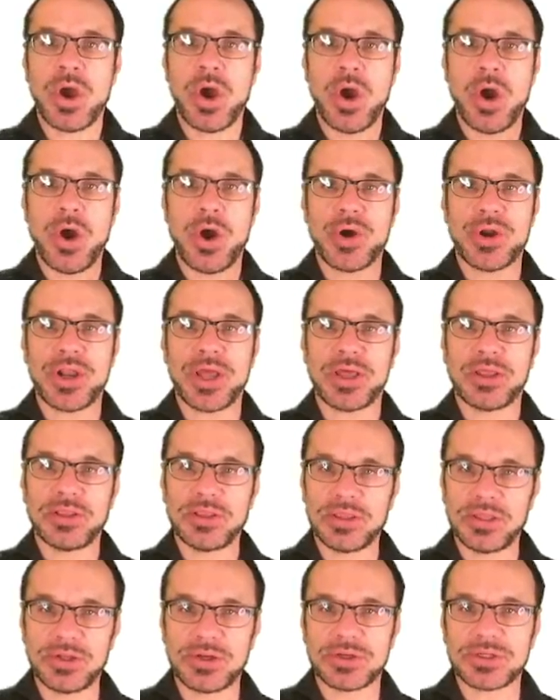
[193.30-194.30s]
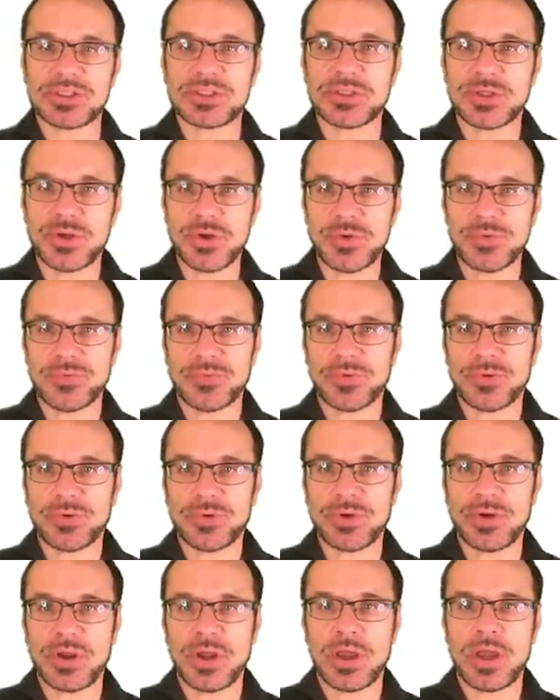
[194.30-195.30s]
On a Linux server,
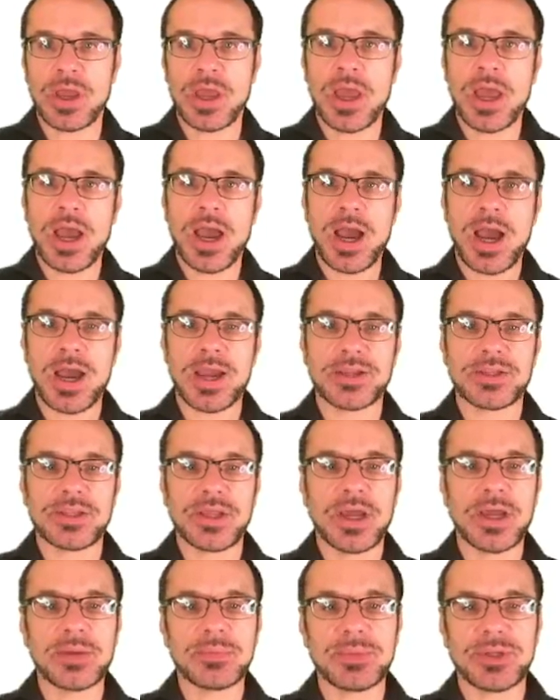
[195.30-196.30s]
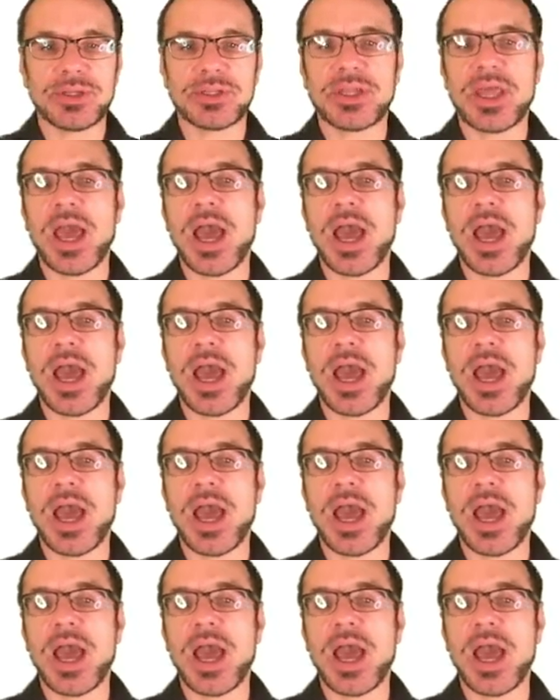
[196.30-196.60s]
I timed it